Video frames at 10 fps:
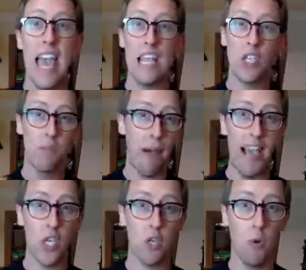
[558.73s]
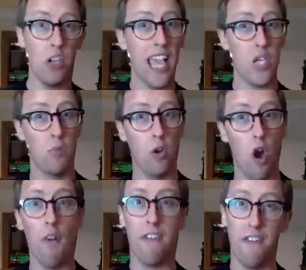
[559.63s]
inspire someone, get someone
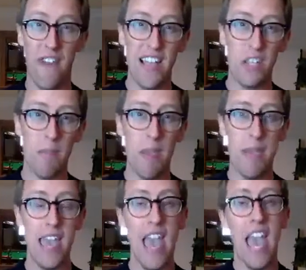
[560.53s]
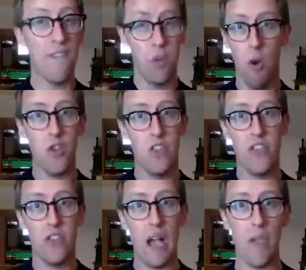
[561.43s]
off the fence. Maybe if you're watching
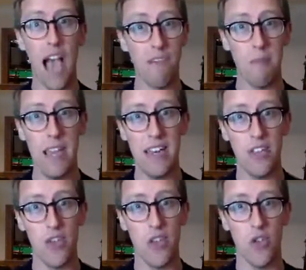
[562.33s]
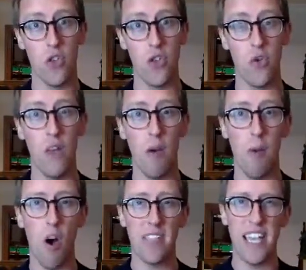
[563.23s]
this now, you haven't made a decision to do network
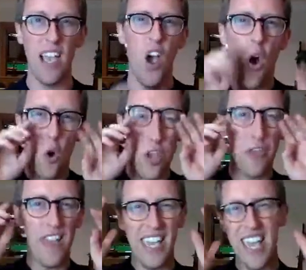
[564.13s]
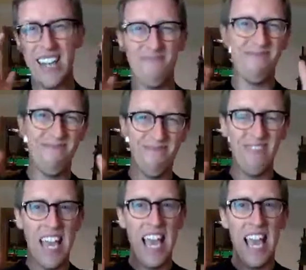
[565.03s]
marketing, or you're
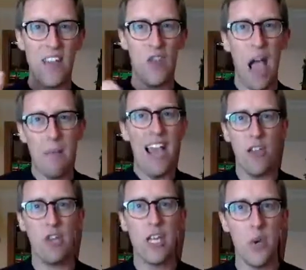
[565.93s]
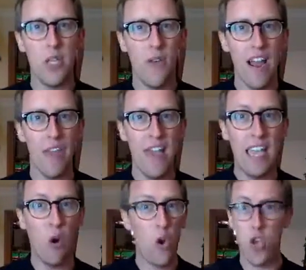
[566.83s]
thinking, am I actually doing the right
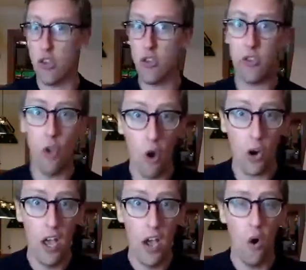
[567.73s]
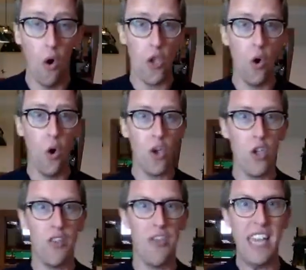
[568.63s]
thing? Or you're stuck, or
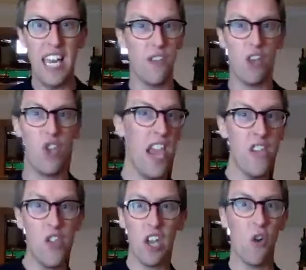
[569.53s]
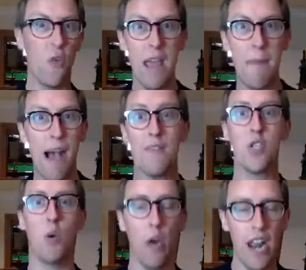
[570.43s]
you're thinking of changing career
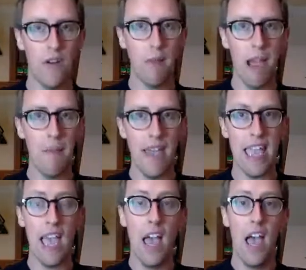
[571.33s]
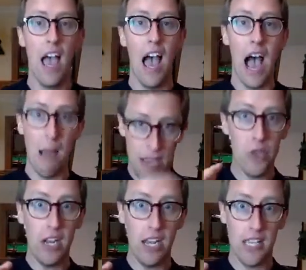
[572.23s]
paths, whatever it might be. I'm
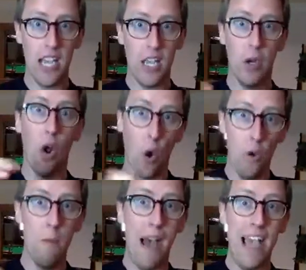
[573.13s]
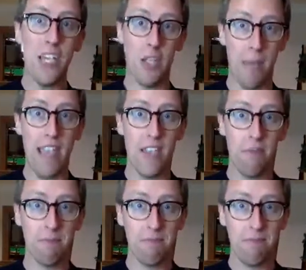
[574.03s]
literally going to tell you an unbiased
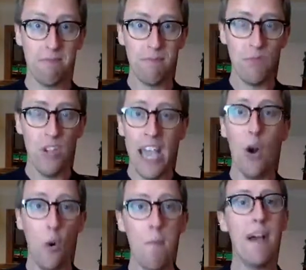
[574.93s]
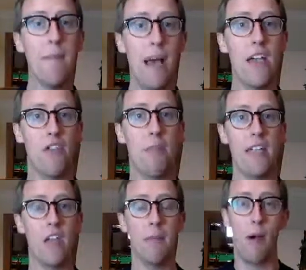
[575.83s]
opinion, okay, an unbiased
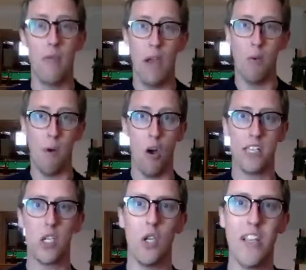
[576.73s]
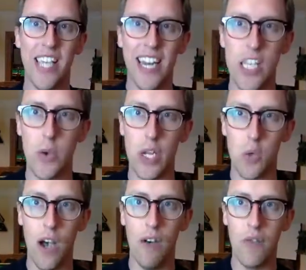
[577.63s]
opinion about network marketing. So let's get into it,
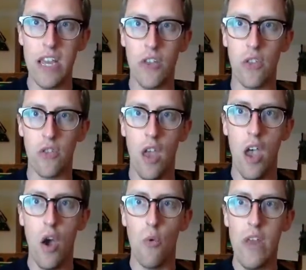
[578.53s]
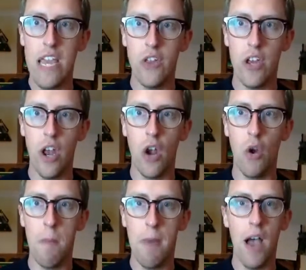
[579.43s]
12 reasons. Reason
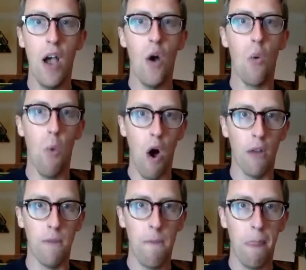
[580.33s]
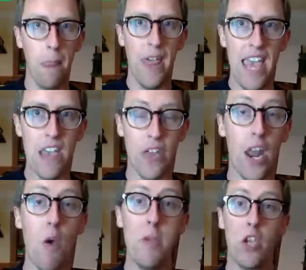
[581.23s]
number 1 is, and
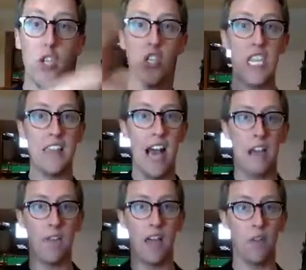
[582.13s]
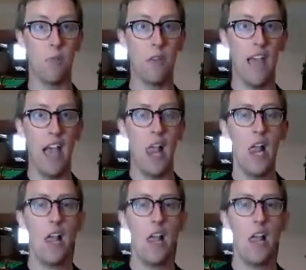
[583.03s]
I hope you can see that number there,